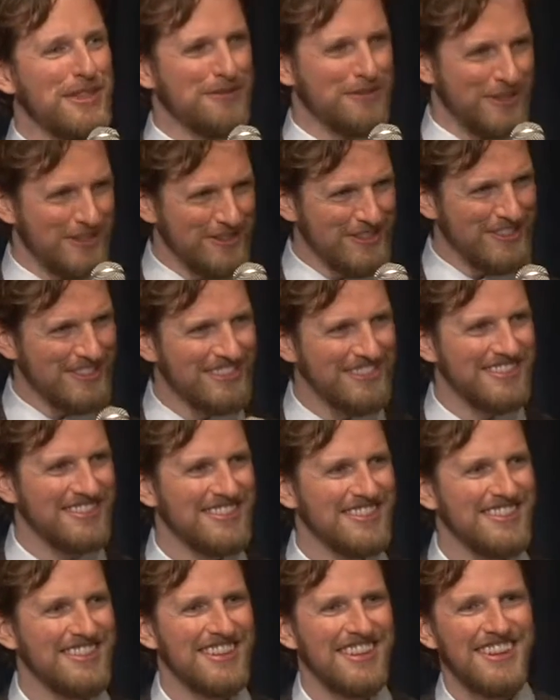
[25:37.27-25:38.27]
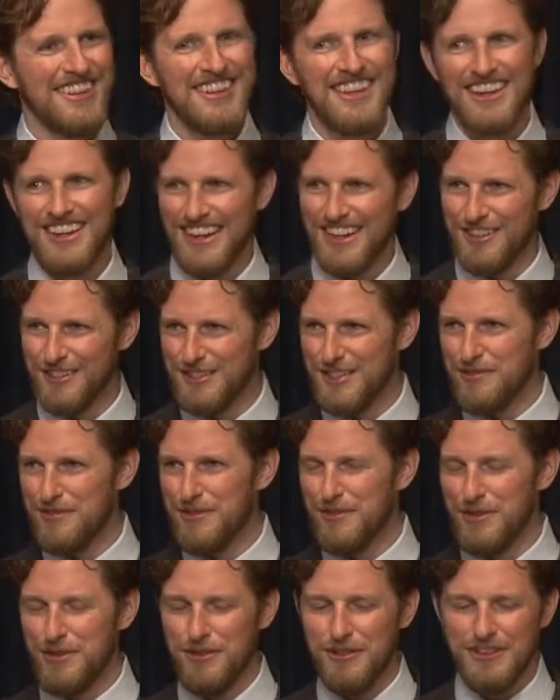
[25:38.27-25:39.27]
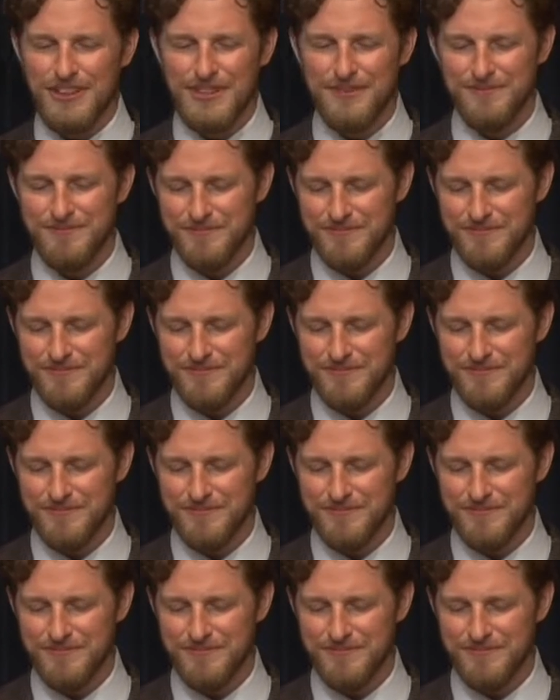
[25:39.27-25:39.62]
world that I know some of you are in.